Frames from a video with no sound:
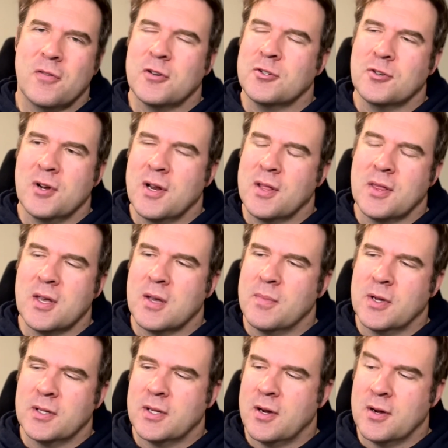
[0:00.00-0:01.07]
frustrating thing
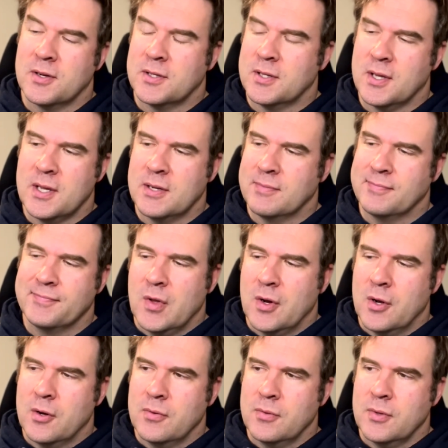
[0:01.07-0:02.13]
about Darius Slayton, you
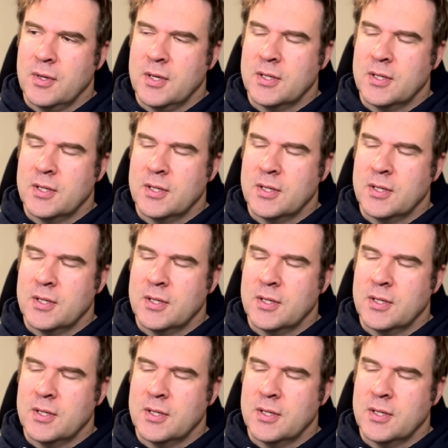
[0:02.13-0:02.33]
know,